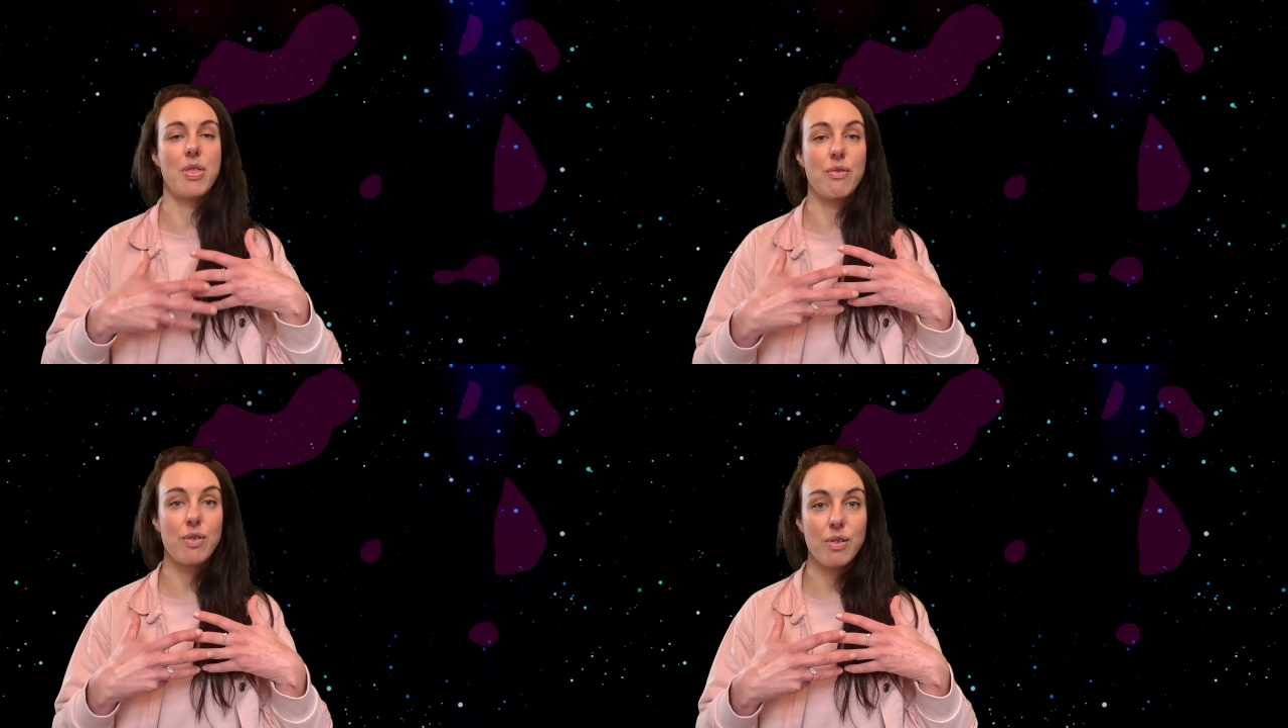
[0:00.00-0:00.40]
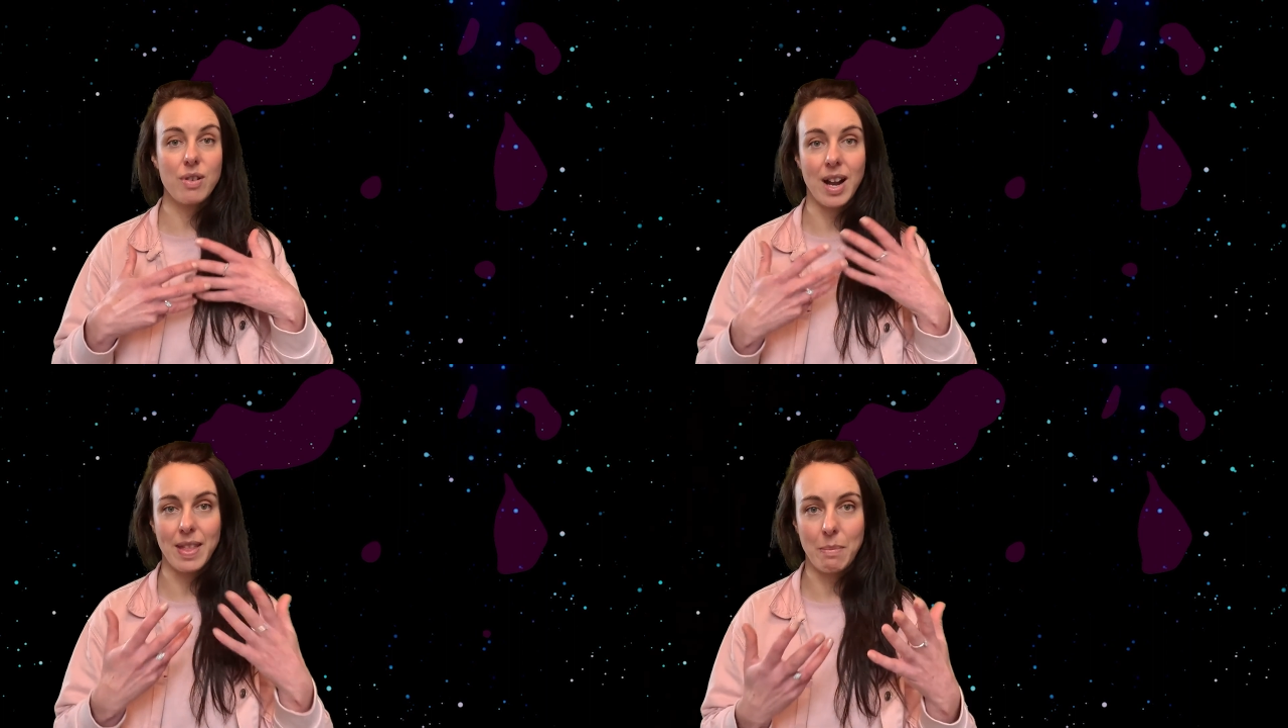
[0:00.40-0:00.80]

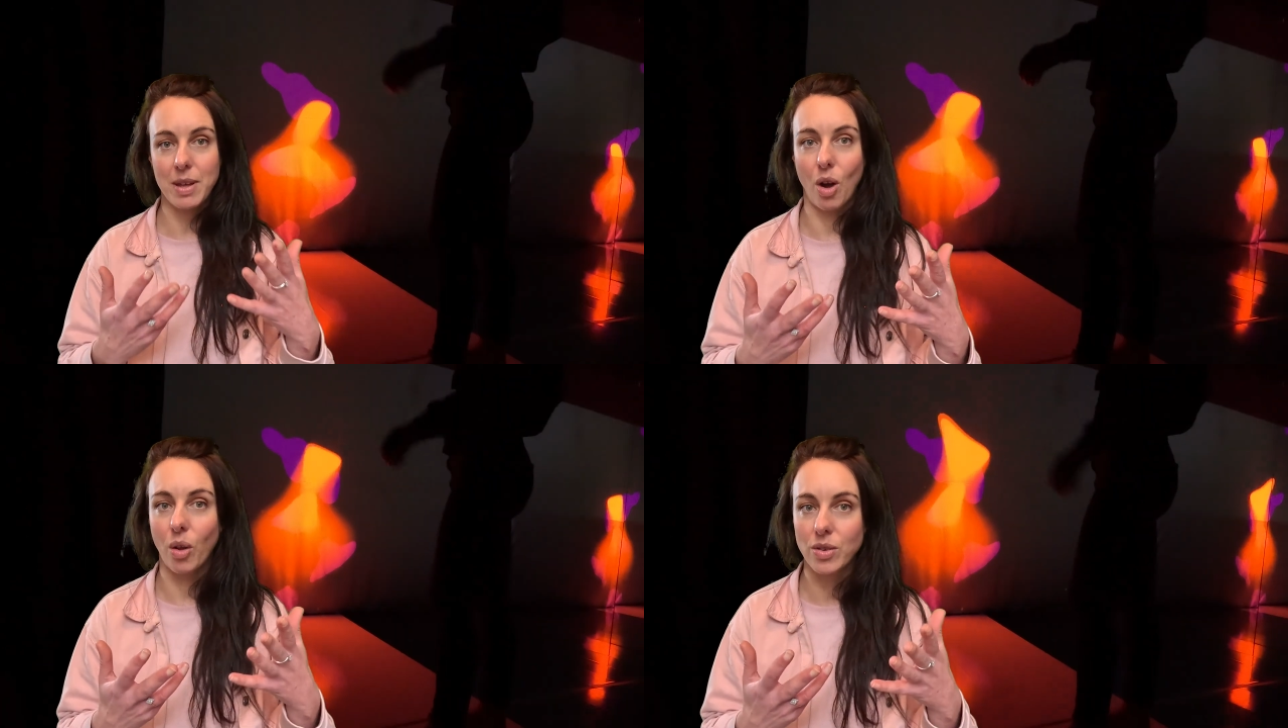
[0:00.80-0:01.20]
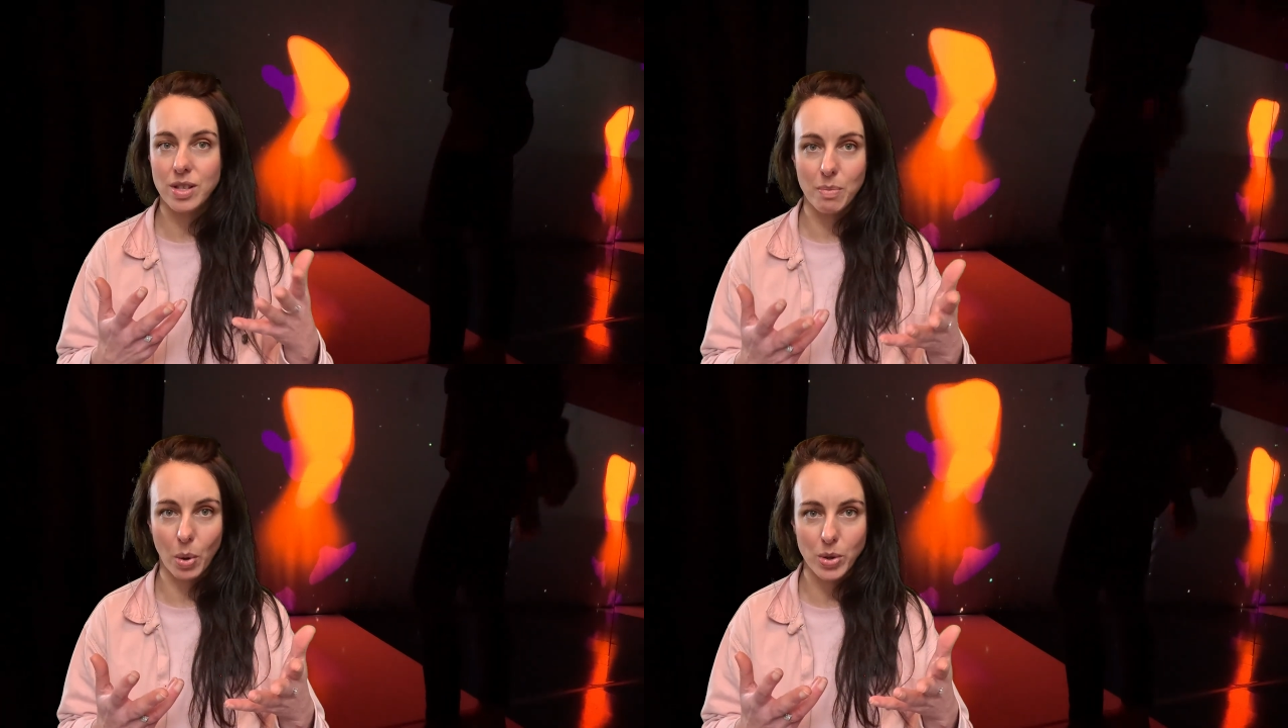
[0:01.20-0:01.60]
through and then beyond
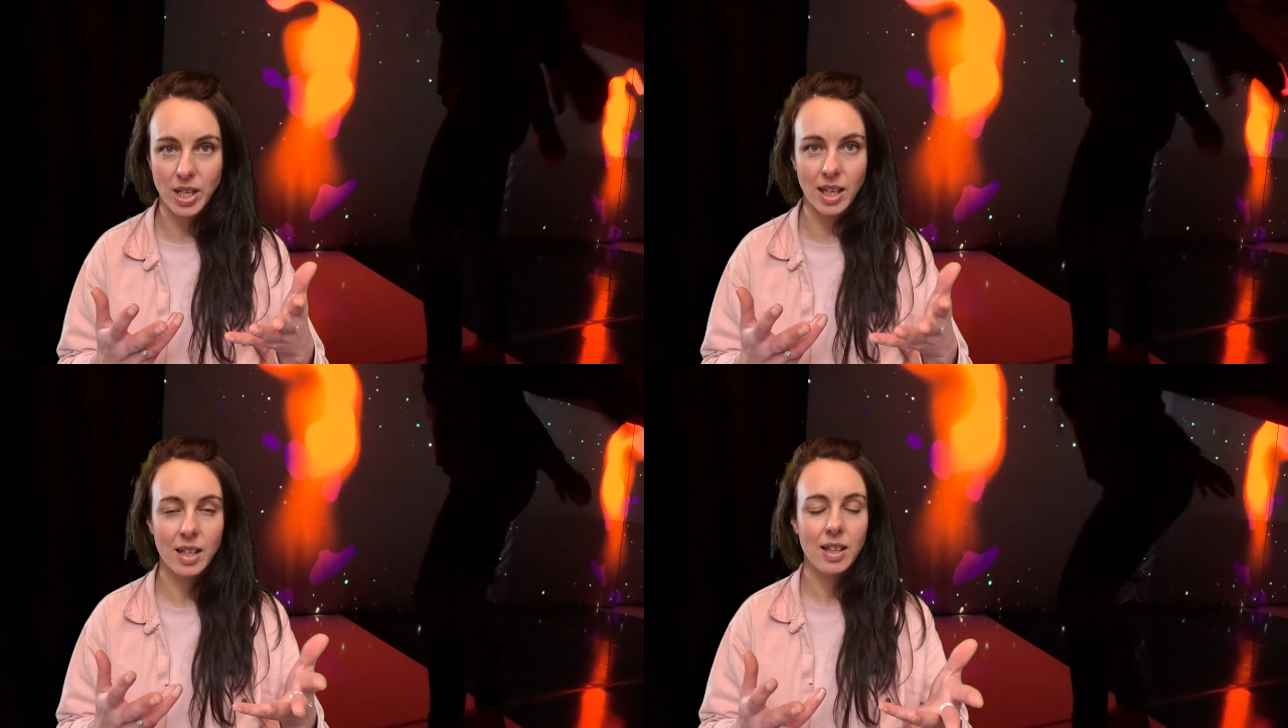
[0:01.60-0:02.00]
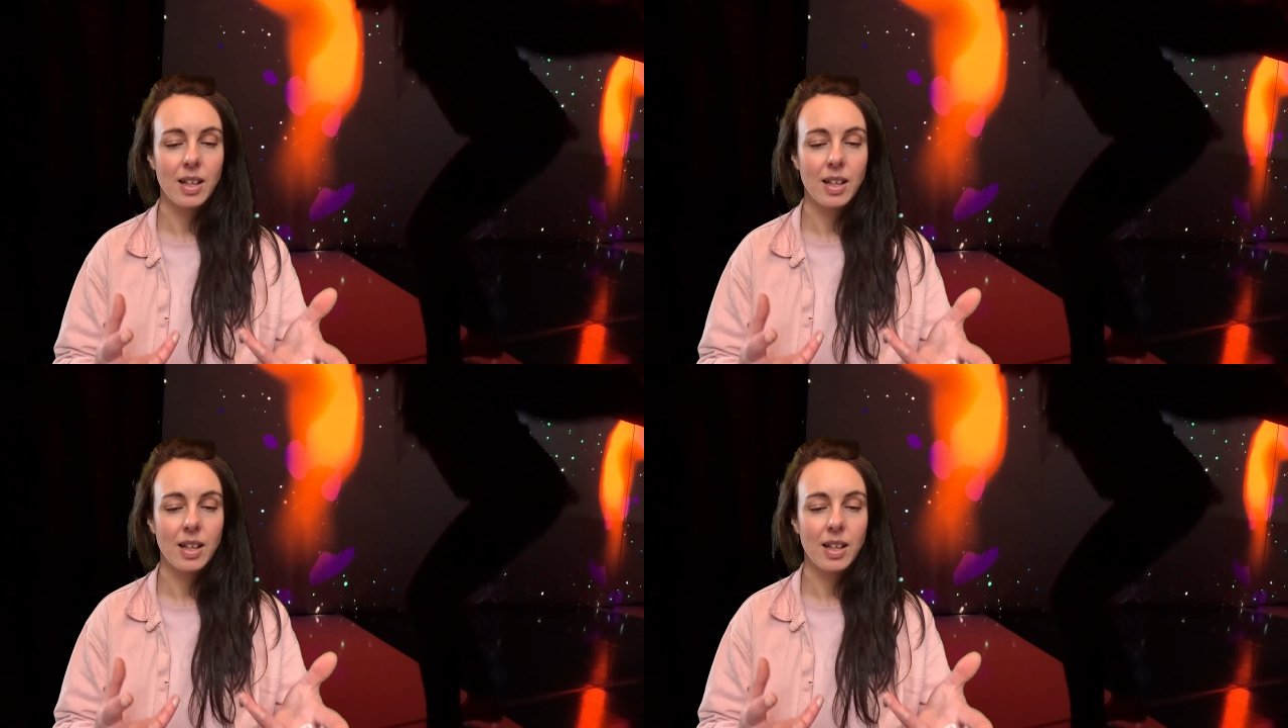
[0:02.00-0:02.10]
the body.